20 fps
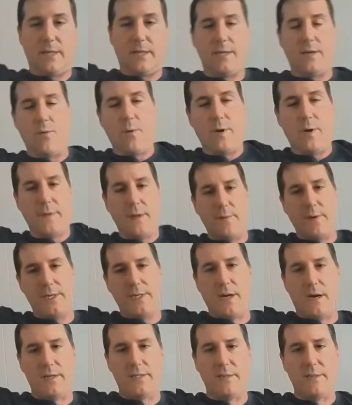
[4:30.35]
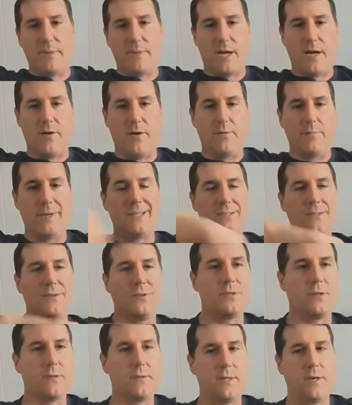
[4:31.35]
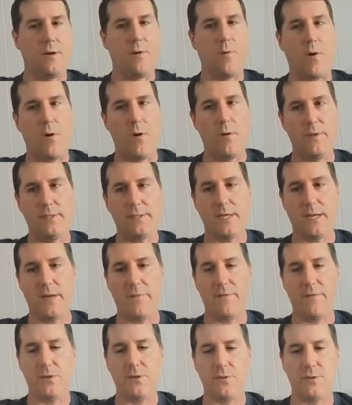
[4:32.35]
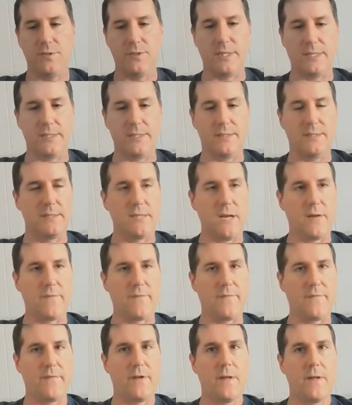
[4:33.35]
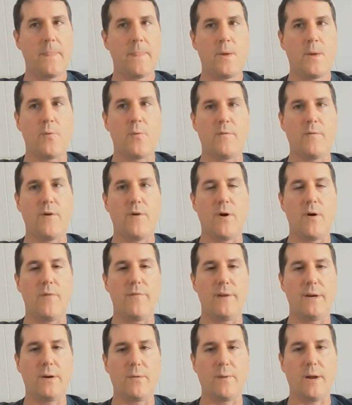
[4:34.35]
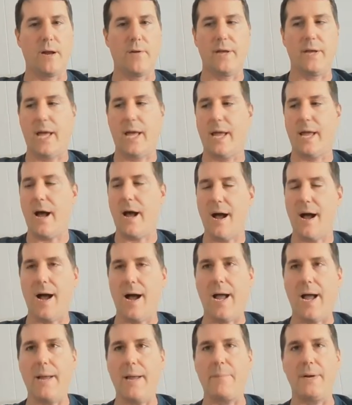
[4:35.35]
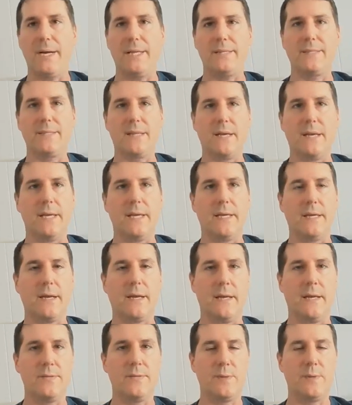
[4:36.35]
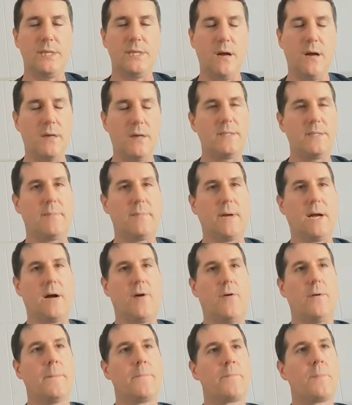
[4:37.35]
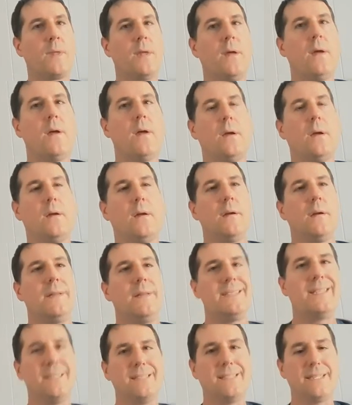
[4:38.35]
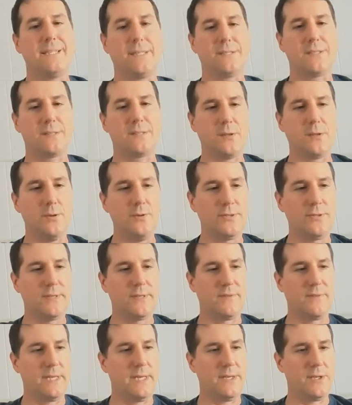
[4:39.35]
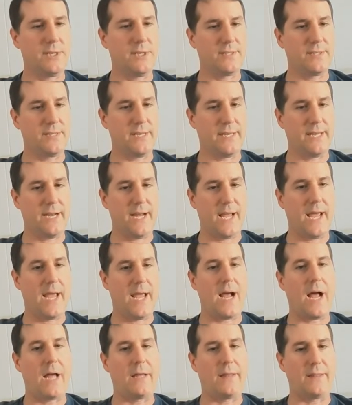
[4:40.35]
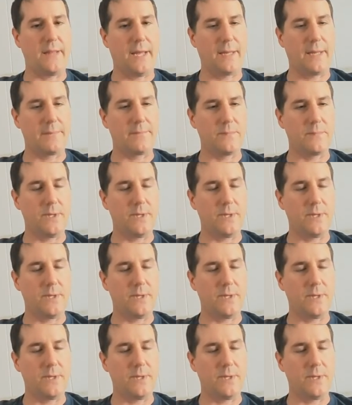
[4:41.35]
And one thing we talked about because there's, all this kind of interesting stuff revolving around AI, but it's like as we talked about, this isn't exclusively just like an AI thing.